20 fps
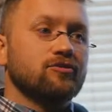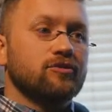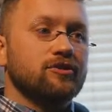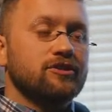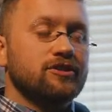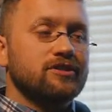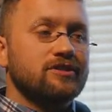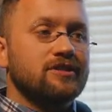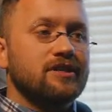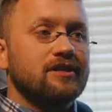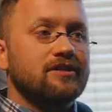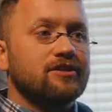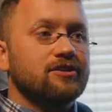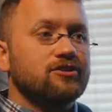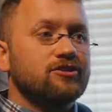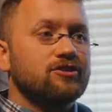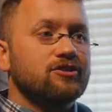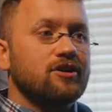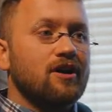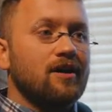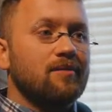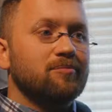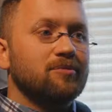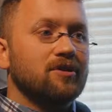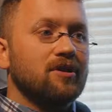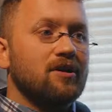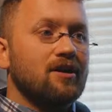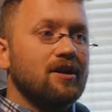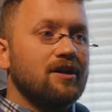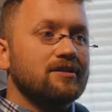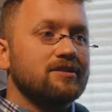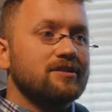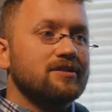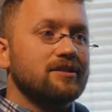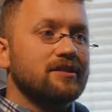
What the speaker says: which is that the stop loss